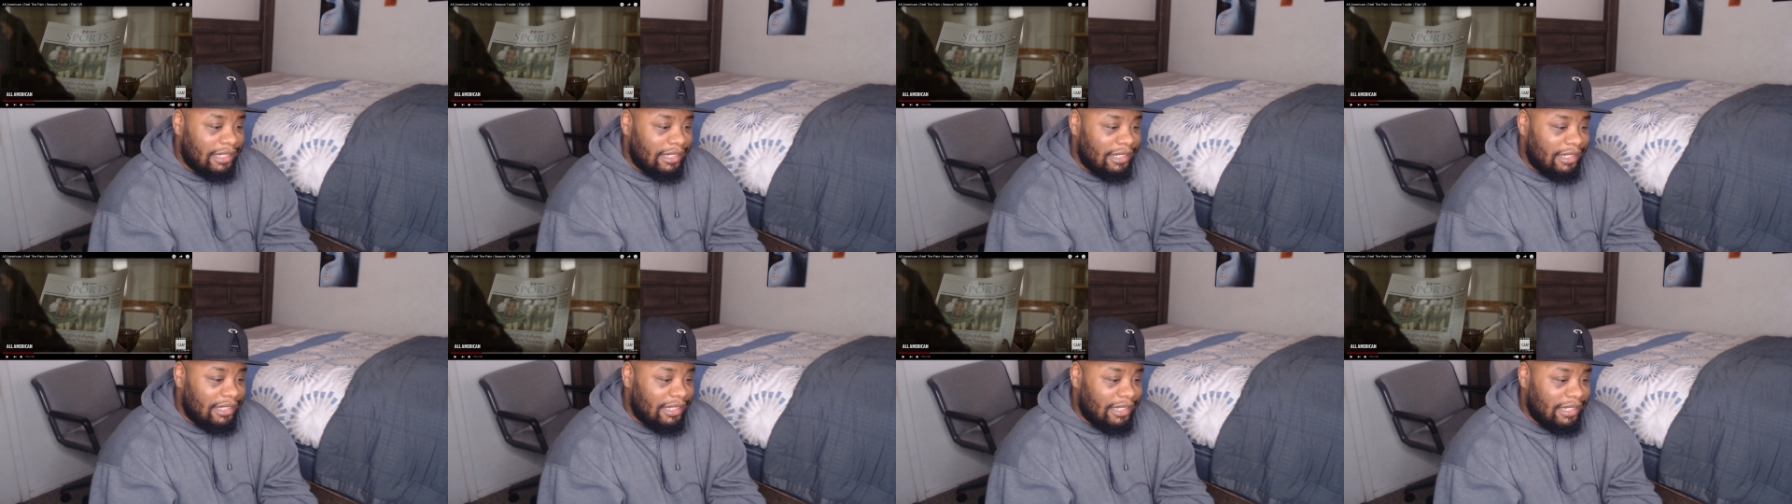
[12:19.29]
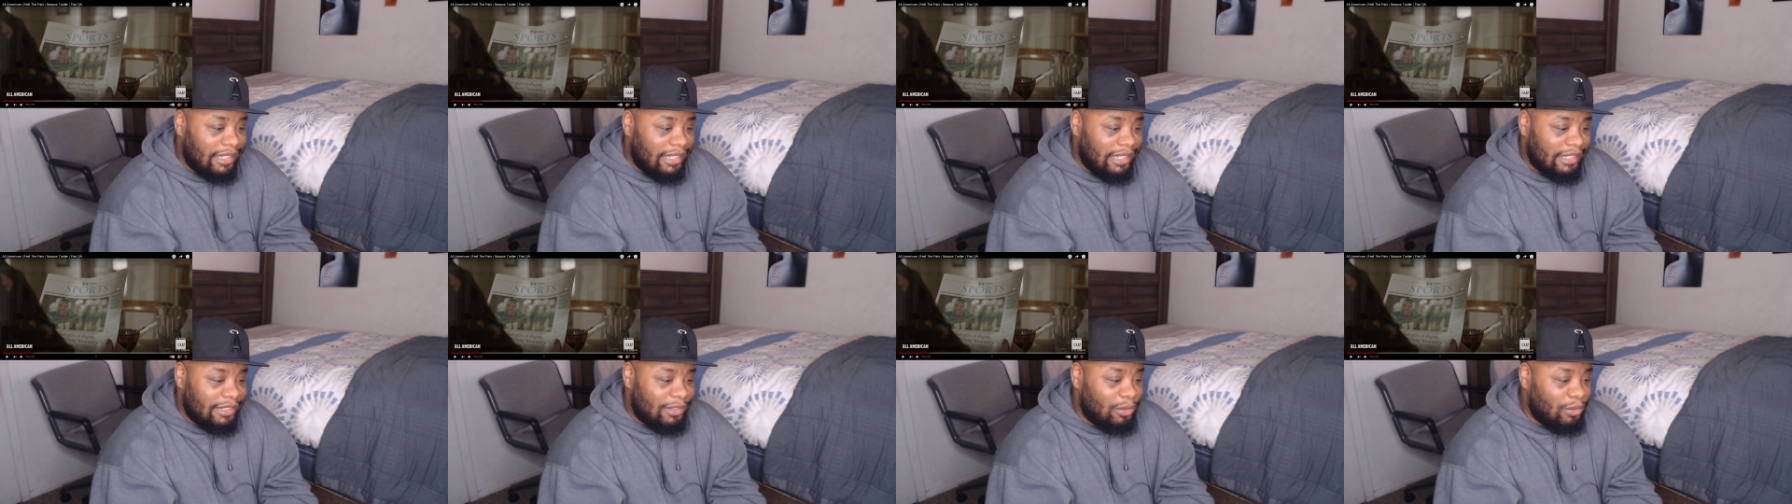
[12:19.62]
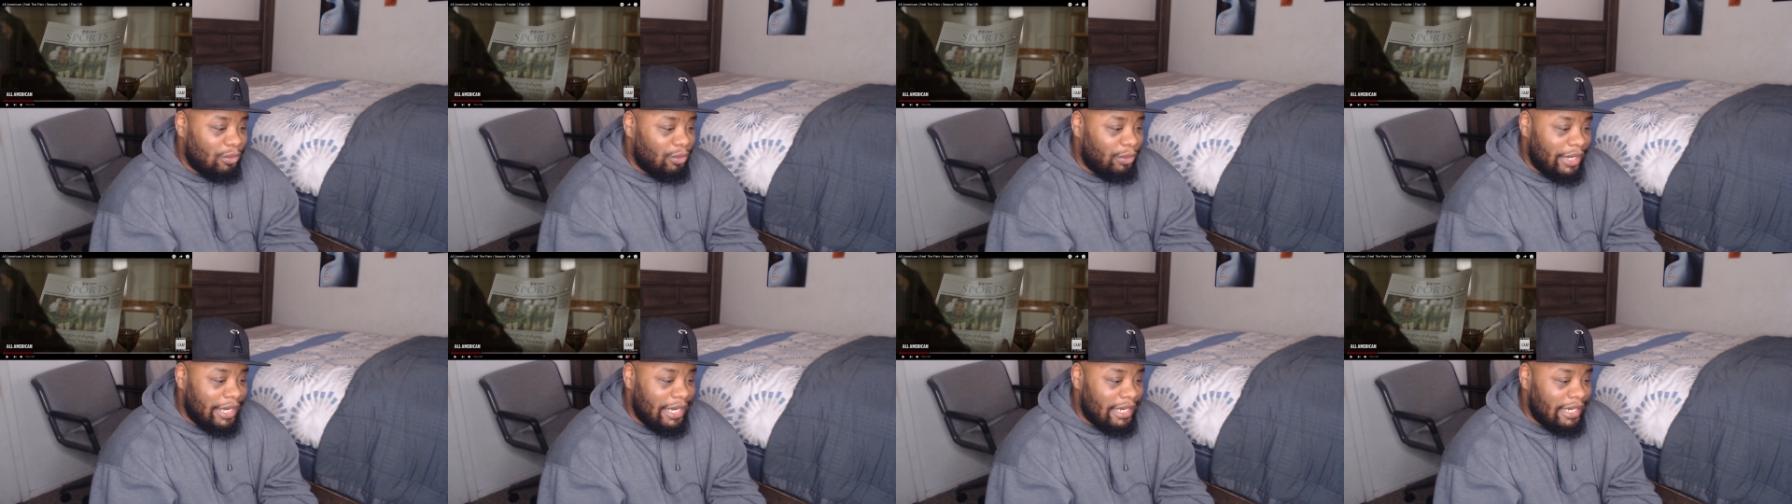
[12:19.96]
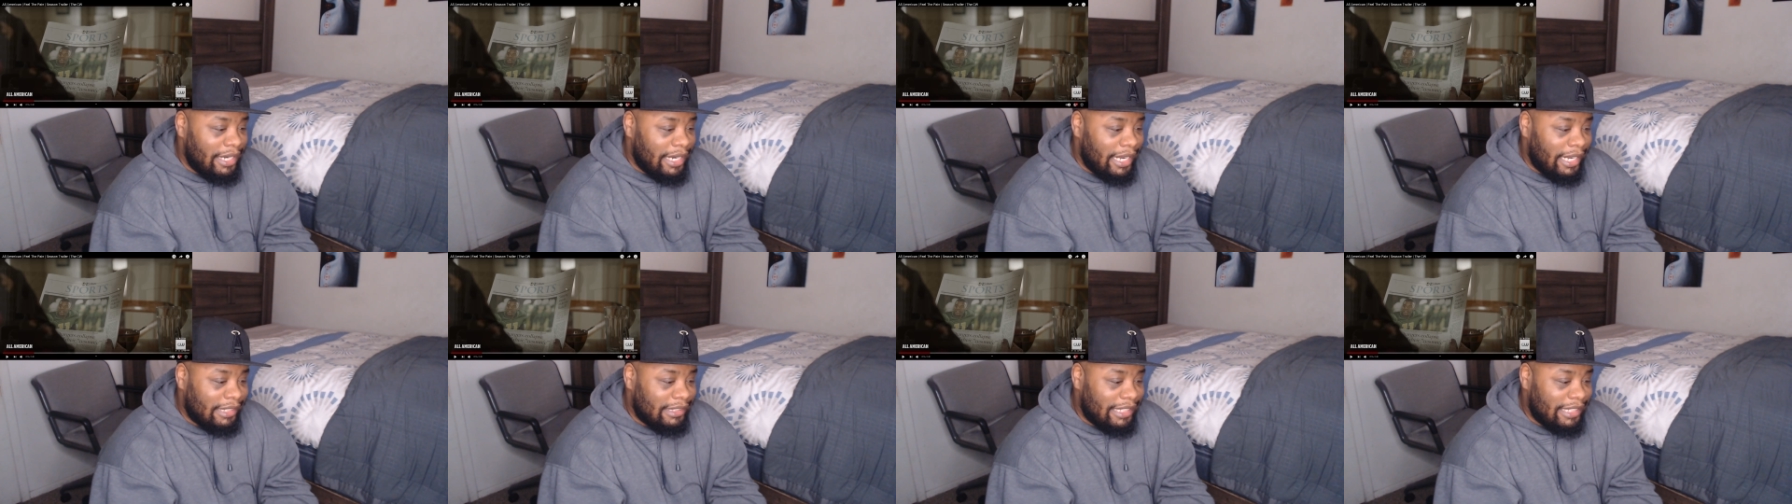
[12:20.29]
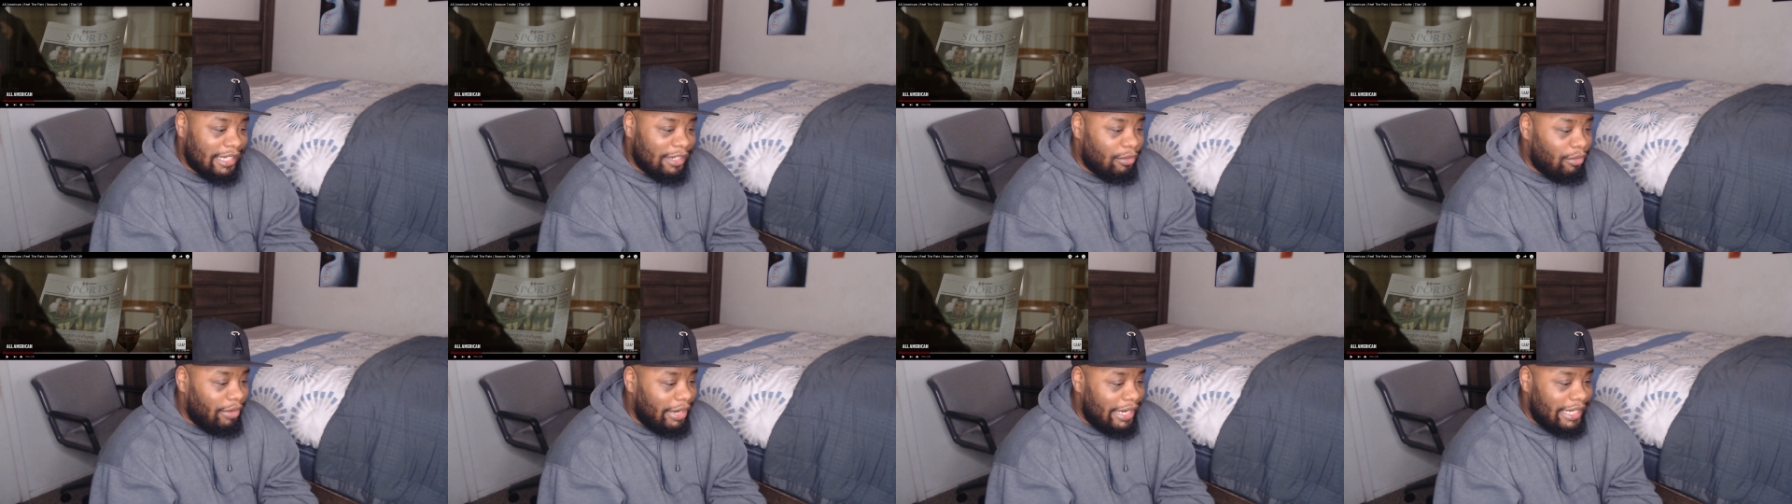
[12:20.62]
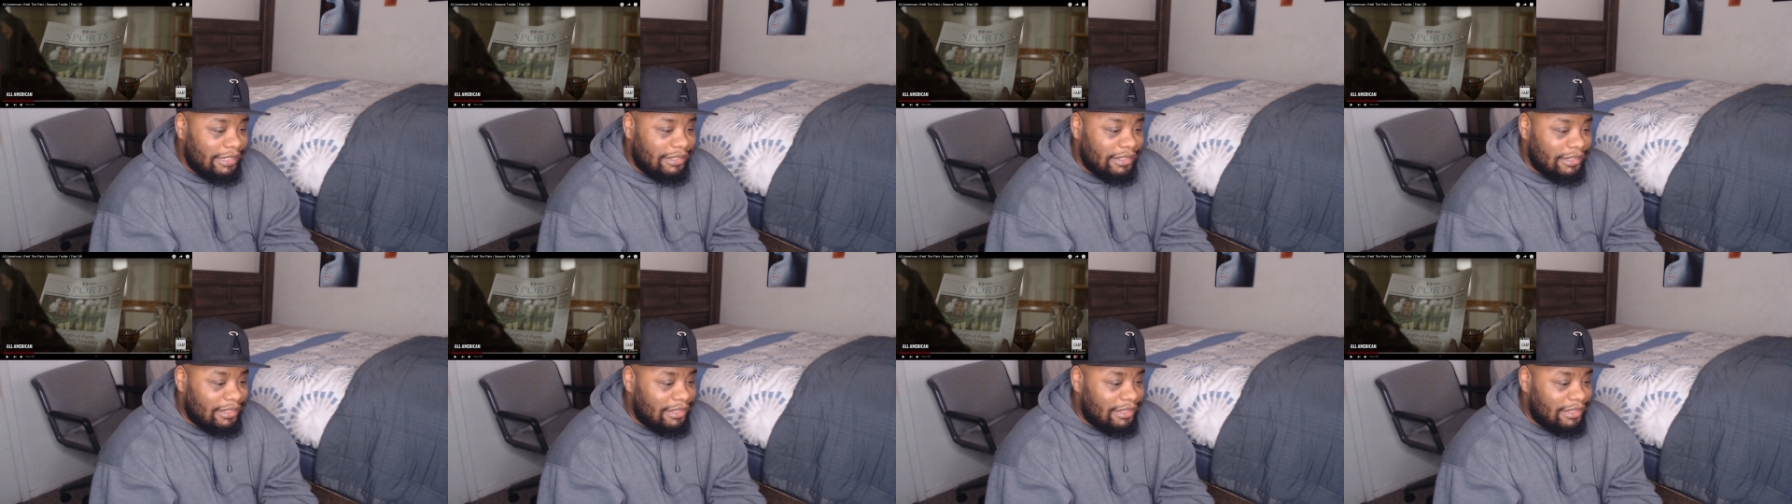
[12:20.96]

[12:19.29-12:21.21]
Look at this. Who reading that? Is that Grace or